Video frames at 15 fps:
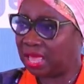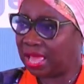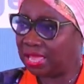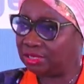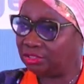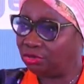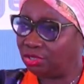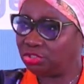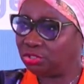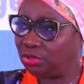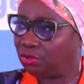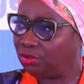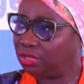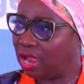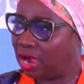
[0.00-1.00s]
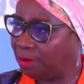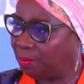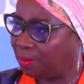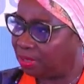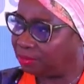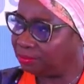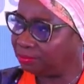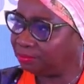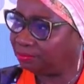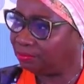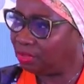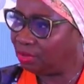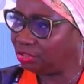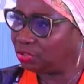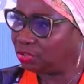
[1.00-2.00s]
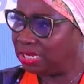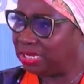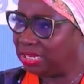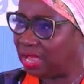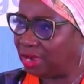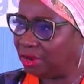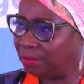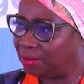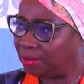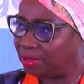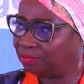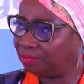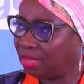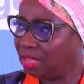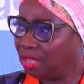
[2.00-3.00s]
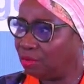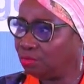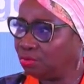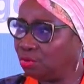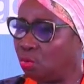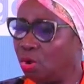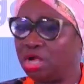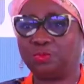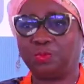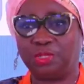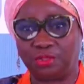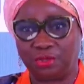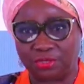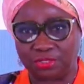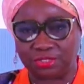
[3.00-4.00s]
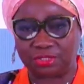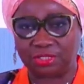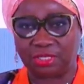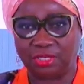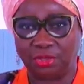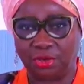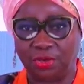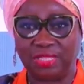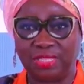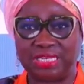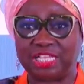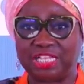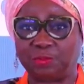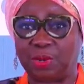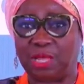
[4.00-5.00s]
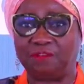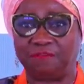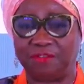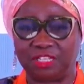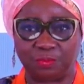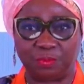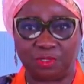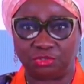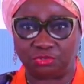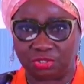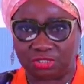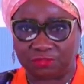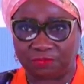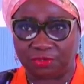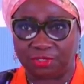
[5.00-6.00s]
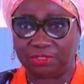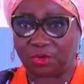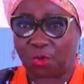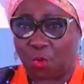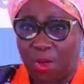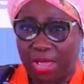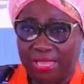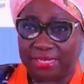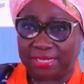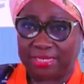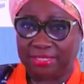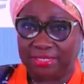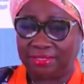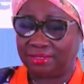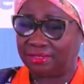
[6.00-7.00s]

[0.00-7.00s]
And Dr. Ali Garba, who worked with us on the Diaspora Investment Trust Fund quietly,